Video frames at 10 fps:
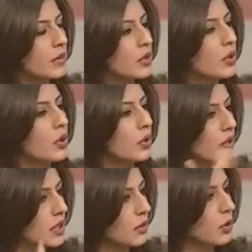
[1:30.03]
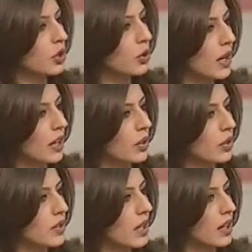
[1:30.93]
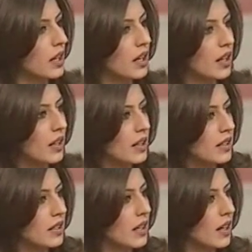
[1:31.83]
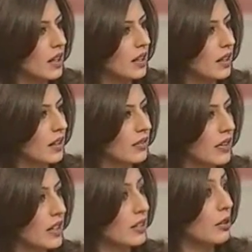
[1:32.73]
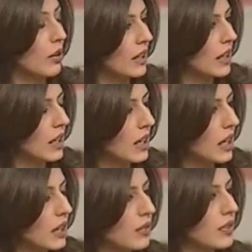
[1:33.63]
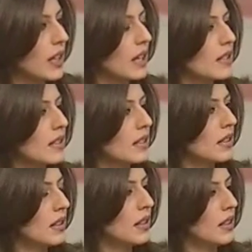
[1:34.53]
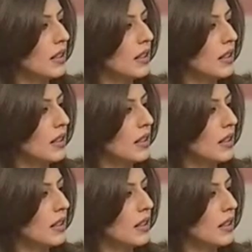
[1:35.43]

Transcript: comes to you, this is what you diagnose, and is it like a very threatening kind of a cancer?